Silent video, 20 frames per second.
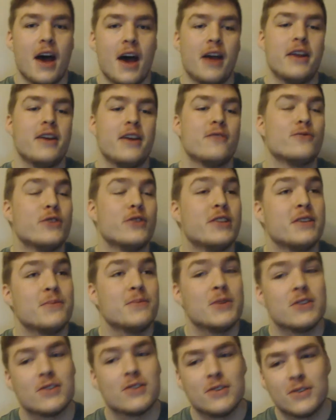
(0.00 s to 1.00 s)
and it
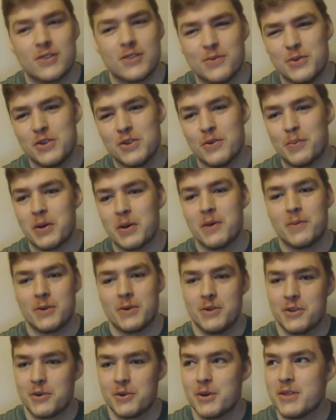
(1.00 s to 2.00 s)
really means a lot to me that
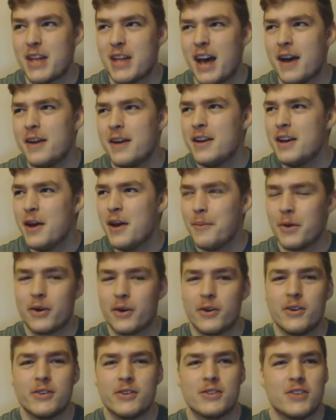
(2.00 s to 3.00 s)
people are doing that
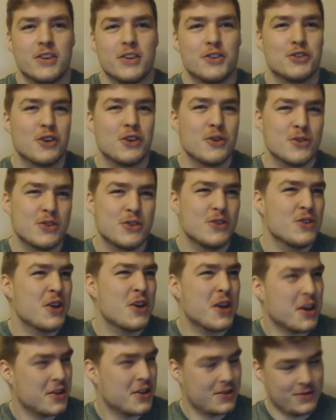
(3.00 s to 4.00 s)
because it shows that
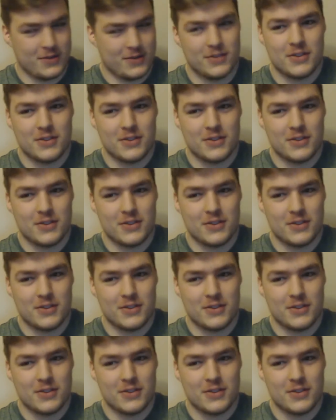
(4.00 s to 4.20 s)
they're